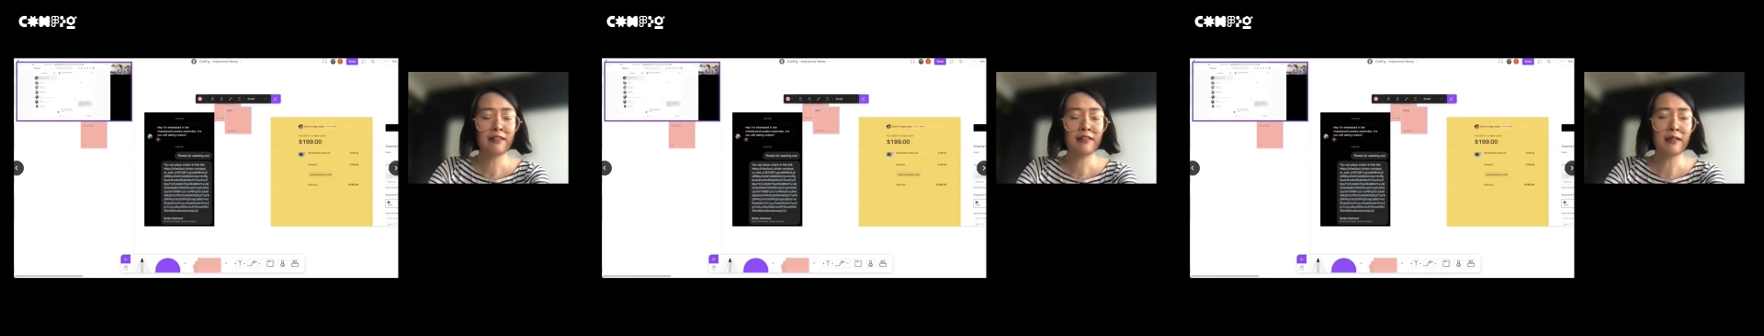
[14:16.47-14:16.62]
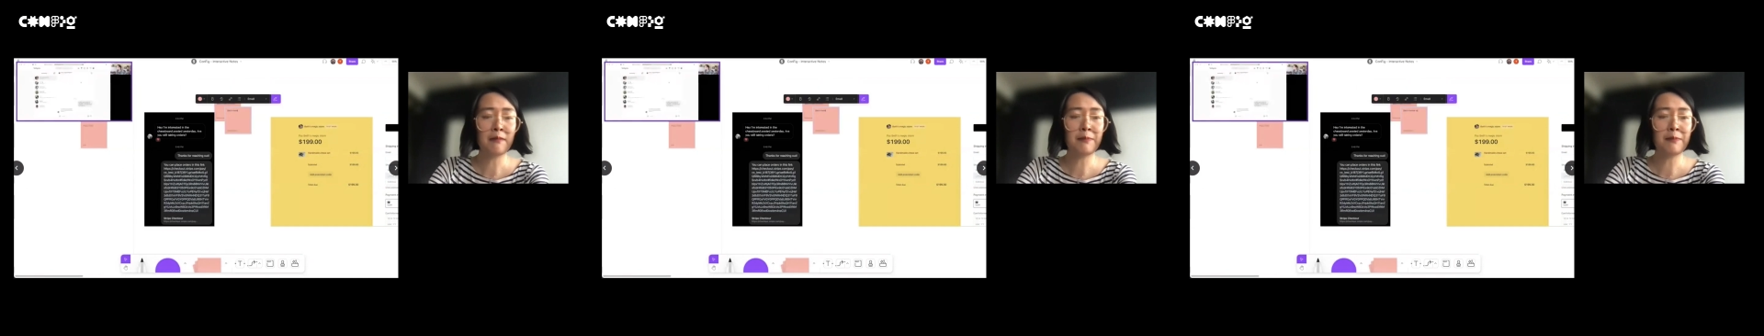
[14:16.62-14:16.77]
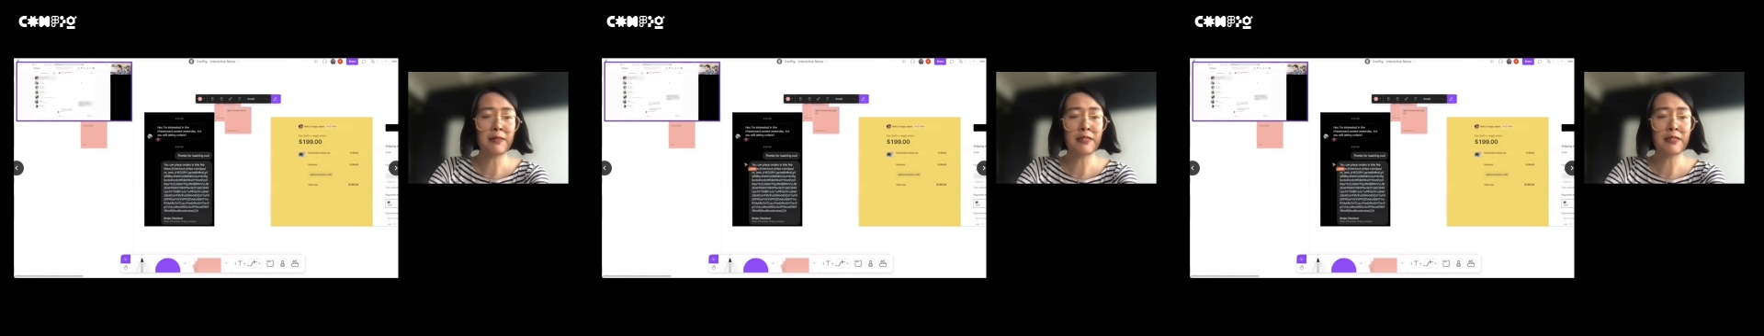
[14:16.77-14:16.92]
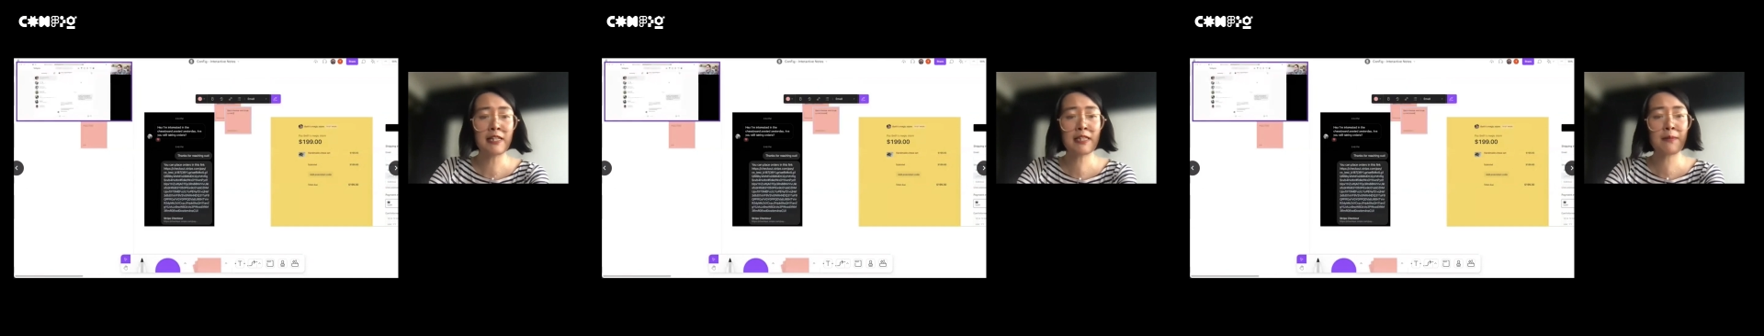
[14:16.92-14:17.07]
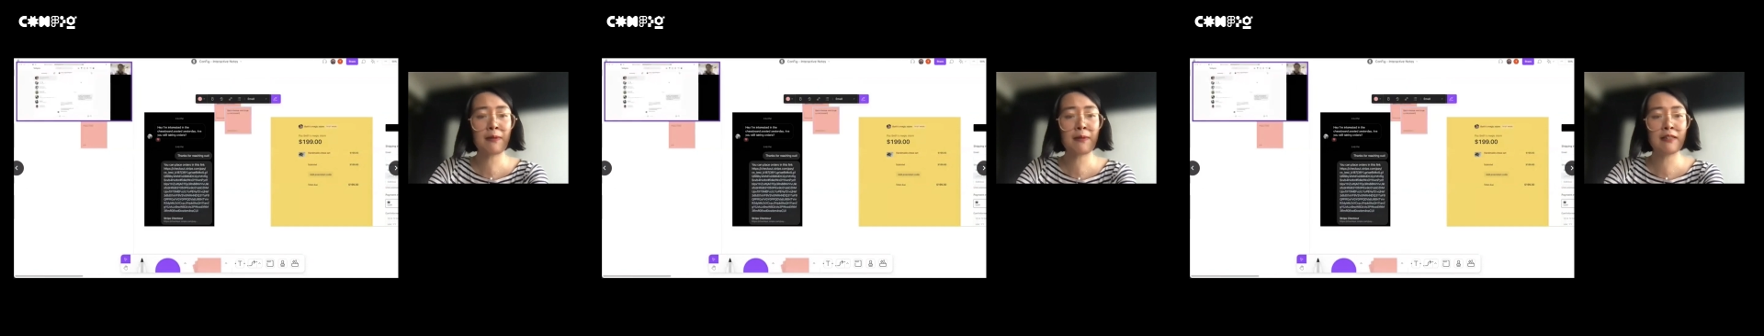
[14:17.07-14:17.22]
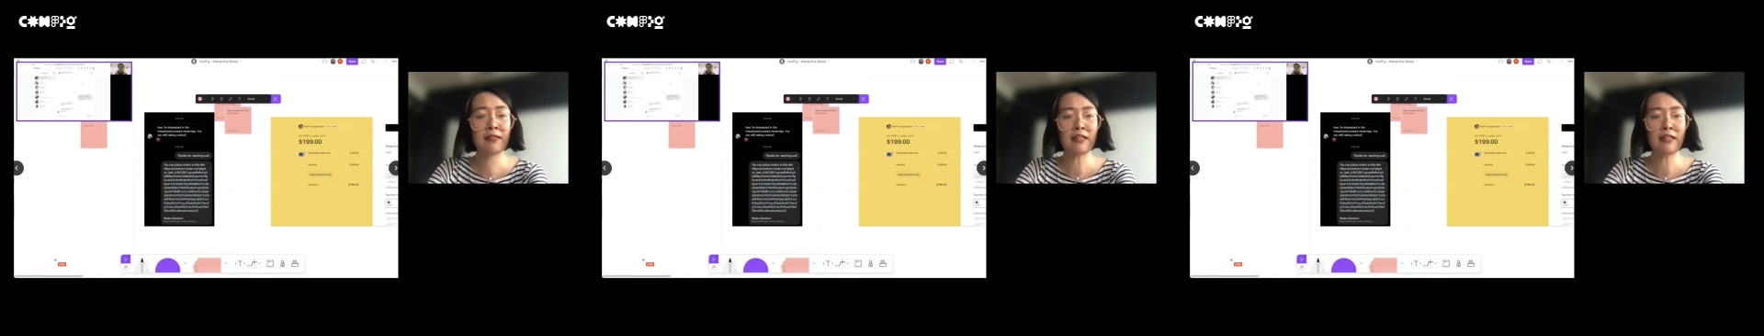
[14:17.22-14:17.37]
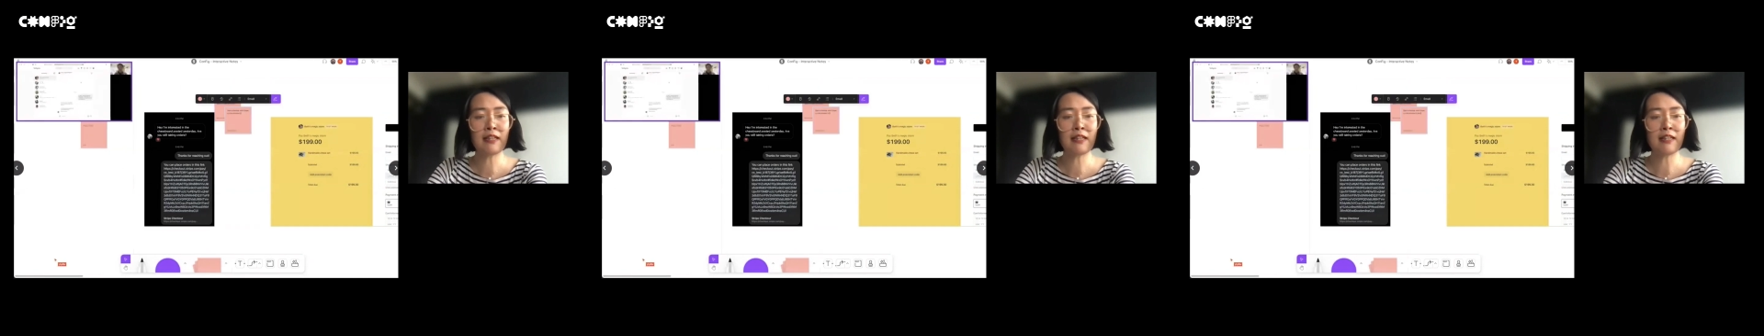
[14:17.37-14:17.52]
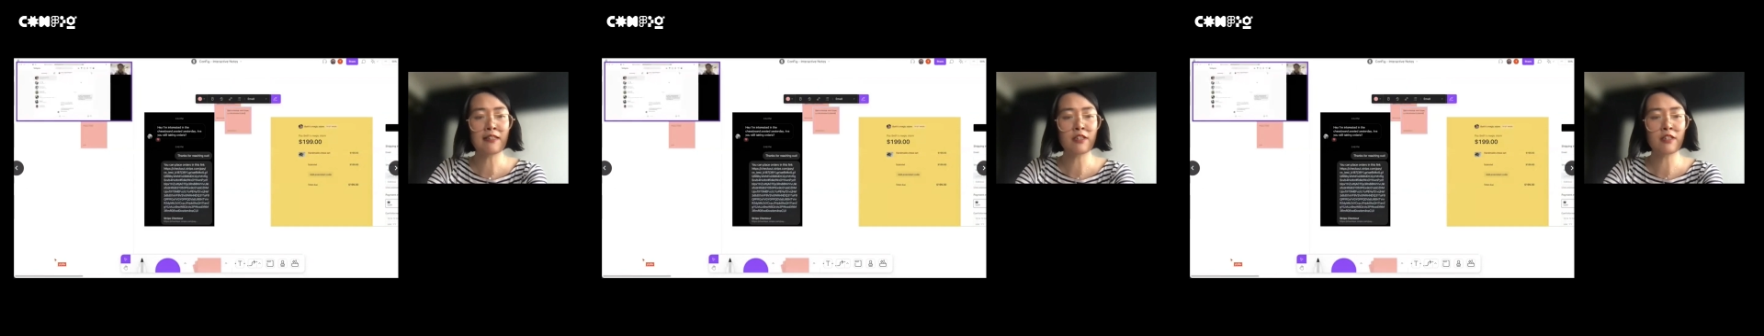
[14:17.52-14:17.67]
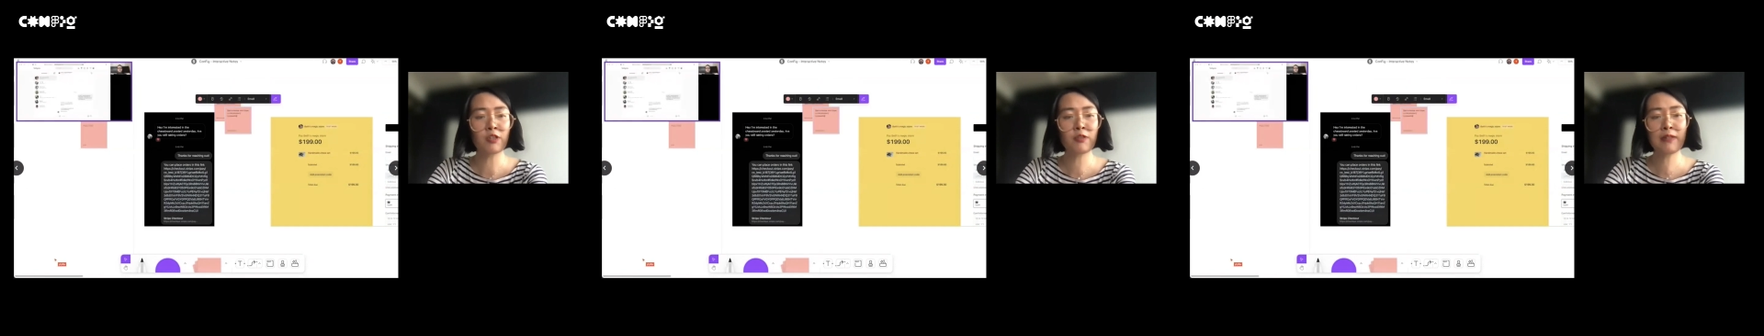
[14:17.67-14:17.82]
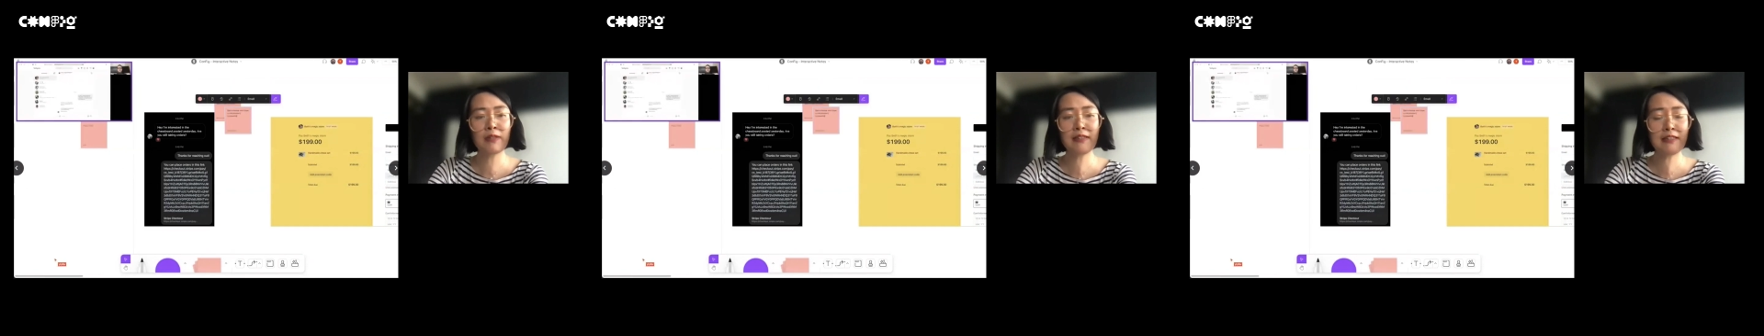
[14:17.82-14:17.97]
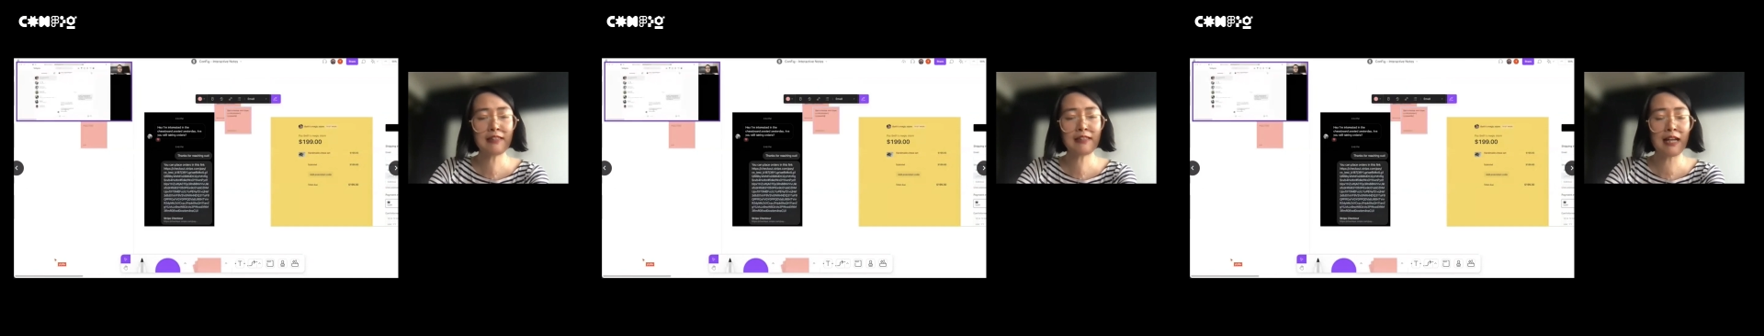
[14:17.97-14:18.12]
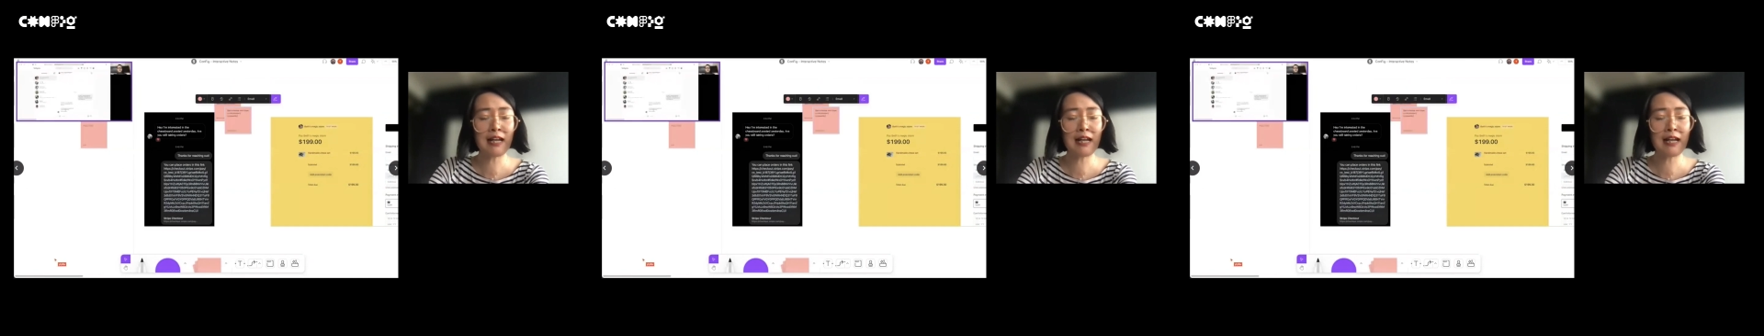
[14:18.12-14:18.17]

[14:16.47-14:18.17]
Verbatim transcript: the participant is doing the